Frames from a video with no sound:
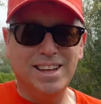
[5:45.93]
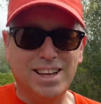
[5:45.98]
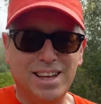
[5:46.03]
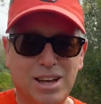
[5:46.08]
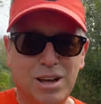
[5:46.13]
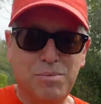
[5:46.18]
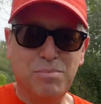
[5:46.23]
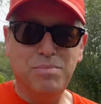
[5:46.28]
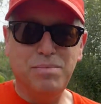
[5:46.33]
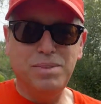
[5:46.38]

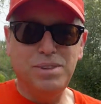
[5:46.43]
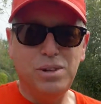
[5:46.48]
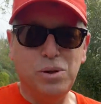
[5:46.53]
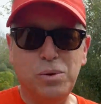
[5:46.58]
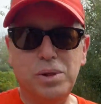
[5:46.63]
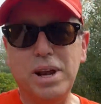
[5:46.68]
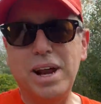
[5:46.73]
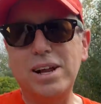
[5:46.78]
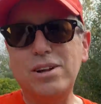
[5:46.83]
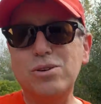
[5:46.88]
Um, know
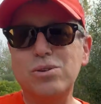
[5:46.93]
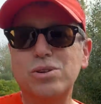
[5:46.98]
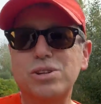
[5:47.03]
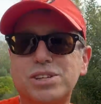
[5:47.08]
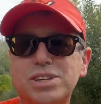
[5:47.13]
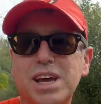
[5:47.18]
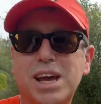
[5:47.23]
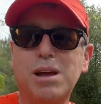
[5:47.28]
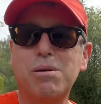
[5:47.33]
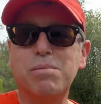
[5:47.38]
that I do the
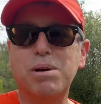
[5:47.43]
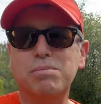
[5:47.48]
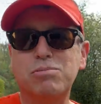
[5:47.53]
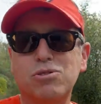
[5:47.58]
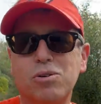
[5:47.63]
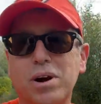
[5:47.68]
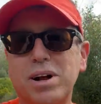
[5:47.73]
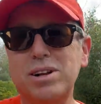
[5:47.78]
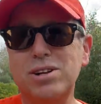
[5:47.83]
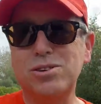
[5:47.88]
same. I'm
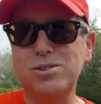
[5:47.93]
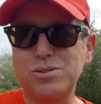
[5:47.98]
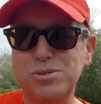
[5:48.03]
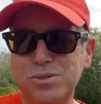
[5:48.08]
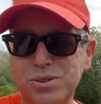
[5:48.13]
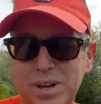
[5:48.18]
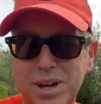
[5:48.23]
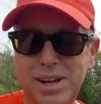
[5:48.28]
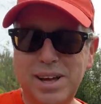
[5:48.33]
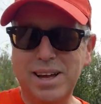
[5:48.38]
trying to
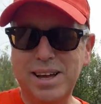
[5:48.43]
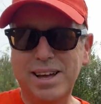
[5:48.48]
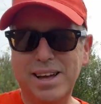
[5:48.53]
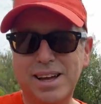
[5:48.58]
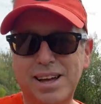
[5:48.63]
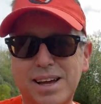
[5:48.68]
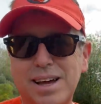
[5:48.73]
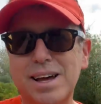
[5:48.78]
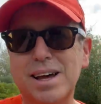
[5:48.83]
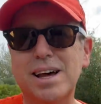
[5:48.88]

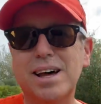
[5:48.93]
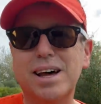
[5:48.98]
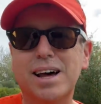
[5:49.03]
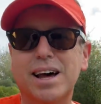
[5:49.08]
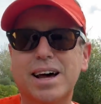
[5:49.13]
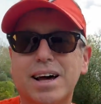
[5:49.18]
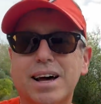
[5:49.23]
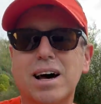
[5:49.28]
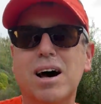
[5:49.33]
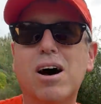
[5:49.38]

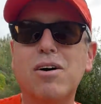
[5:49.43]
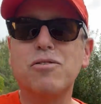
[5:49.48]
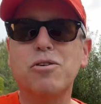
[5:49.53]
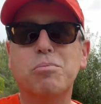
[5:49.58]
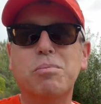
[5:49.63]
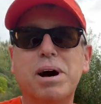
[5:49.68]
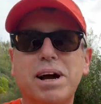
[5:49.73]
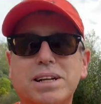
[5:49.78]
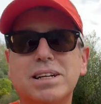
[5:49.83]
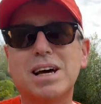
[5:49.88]
uh, offer
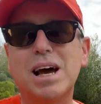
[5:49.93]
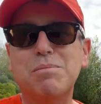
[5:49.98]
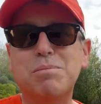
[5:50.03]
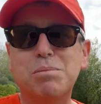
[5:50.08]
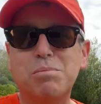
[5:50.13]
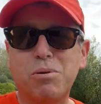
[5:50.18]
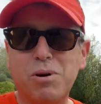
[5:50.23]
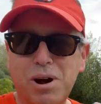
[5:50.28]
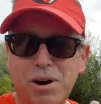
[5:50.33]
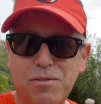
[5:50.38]
my time in
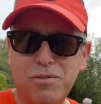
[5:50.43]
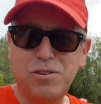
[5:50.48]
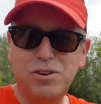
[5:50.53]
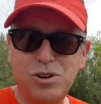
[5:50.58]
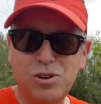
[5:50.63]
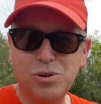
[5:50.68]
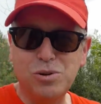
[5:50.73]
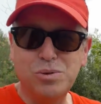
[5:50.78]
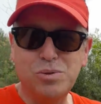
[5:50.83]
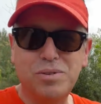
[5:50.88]
prayer for
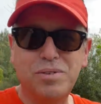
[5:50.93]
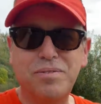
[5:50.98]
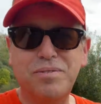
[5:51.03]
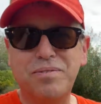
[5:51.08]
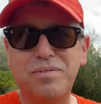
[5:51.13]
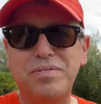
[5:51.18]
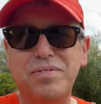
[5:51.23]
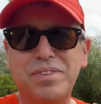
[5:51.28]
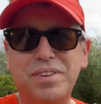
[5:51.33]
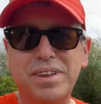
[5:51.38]
you
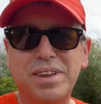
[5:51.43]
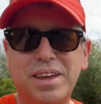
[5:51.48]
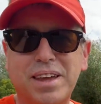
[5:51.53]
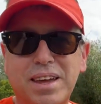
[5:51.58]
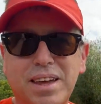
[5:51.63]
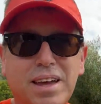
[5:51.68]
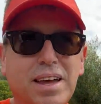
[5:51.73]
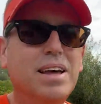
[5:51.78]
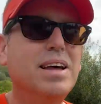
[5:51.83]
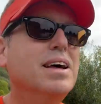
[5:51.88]

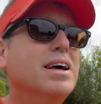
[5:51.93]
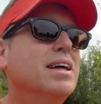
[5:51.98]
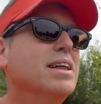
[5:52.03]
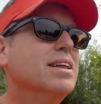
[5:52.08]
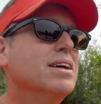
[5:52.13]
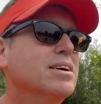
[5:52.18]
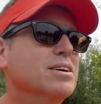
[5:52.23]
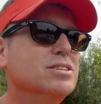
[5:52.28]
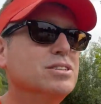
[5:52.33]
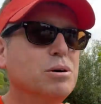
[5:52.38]

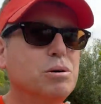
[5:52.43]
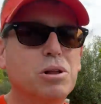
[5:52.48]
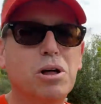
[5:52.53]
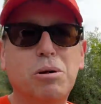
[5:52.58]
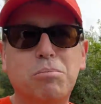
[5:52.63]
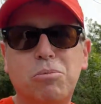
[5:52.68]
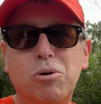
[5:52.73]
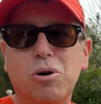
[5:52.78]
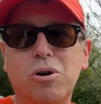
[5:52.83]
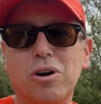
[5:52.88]
a that
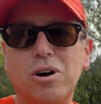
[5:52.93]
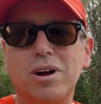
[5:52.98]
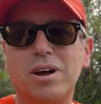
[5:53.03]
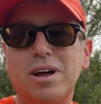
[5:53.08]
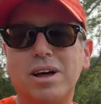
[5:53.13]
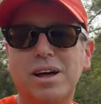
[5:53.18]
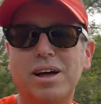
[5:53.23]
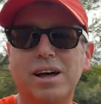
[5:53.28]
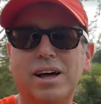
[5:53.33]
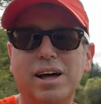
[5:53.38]
lawnmower
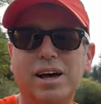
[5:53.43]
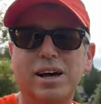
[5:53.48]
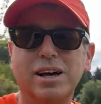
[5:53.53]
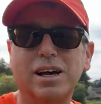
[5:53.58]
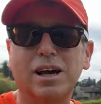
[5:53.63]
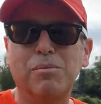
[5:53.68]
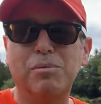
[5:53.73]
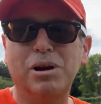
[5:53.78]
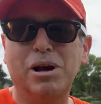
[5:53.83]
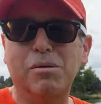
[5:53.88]

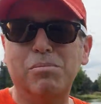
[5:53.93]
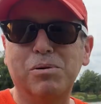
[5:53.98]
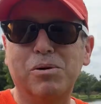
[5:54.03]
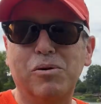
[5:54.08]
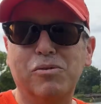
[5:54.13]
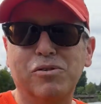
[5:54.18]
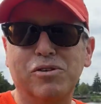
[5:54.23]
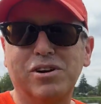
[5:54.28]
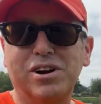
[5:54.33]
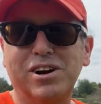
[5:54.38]
coming up
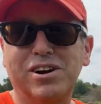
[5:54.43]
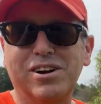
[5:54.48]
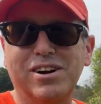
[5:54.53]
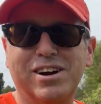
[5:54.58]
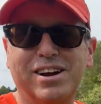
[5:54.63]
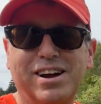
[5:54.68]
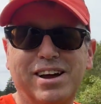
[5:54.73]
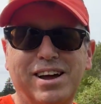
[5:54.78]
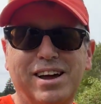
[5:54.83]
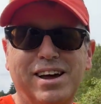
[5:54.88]
over here.
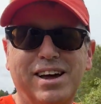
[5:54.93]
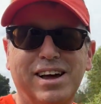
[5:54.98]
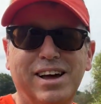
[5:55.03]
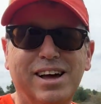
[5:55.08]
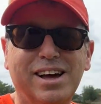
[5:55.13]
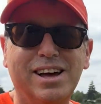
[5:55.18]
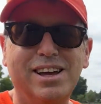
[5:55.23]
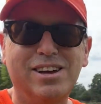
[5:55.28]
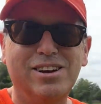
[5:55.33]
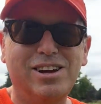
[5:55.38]

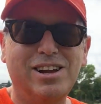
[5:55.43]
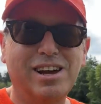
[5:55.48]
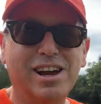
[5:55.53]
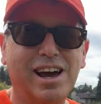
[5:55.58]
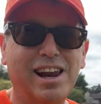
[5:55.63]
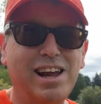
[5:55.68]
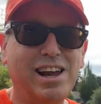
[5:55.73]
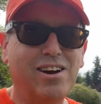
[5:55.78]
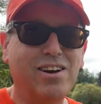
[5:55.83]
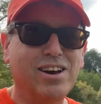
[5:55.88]
You can
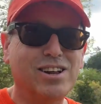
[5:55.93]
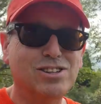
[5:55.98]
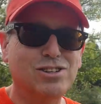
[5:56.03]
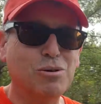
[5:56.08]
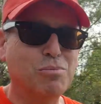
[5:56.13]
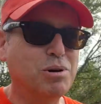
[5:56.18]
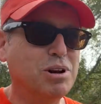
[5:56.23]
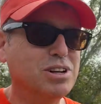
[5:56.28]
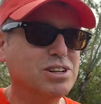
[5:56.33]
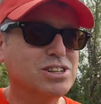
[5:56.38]
kind of hear it, so I'm
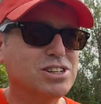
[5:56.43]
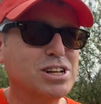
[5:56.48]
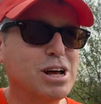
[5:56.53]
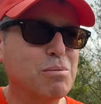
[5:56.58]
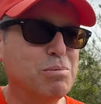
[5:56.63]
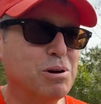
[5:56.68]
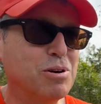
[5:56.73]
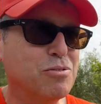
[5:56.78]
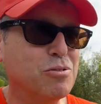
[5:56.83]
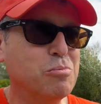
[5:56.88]
gonna just stop
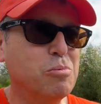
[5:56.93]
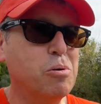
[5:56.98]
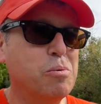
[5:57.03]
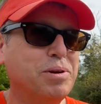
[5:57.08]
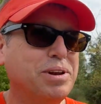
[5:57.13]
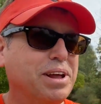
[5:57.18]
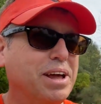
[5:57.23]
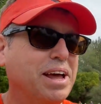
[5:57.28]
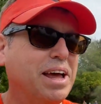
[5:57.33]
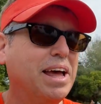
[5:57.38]
here for a moment.